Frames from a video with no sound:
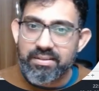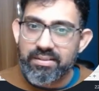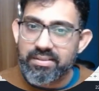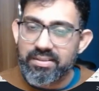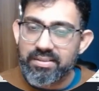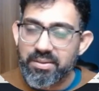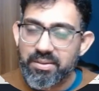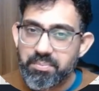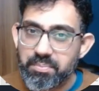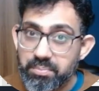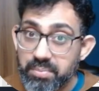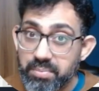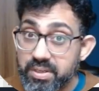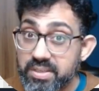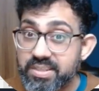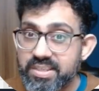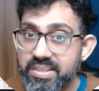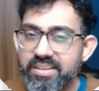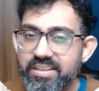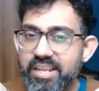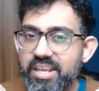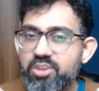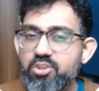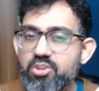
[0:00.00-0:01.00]
the
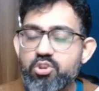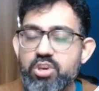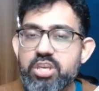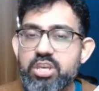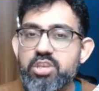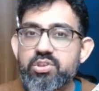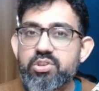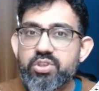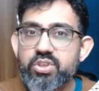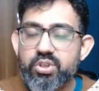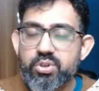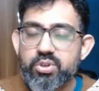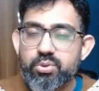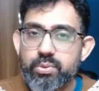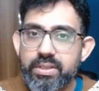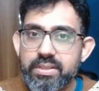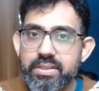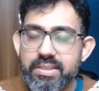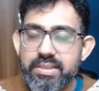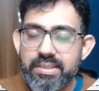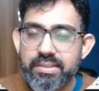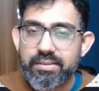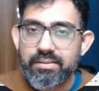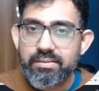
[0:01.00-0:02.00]
percentage changes to
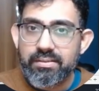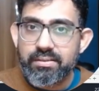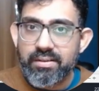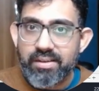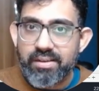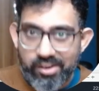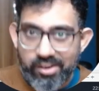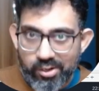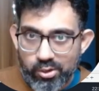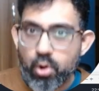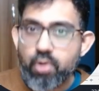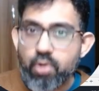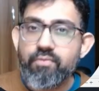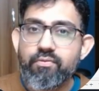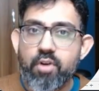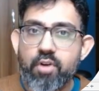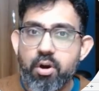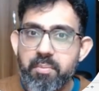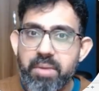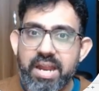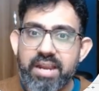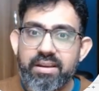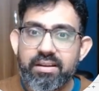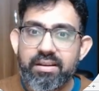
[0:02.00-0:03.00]
its raw
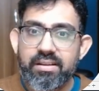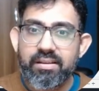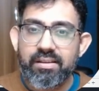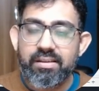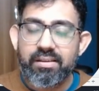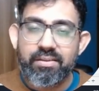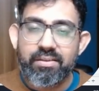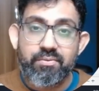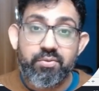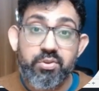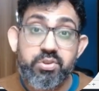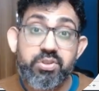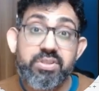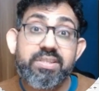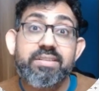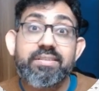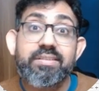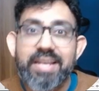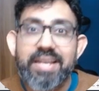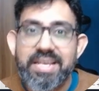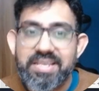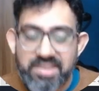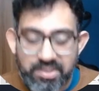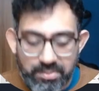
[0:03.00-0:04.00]
format, which is a
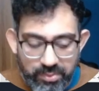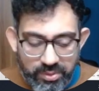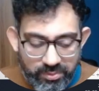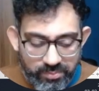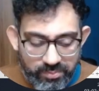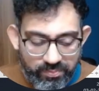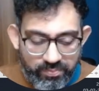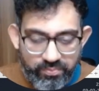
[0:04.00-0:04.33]
decimal.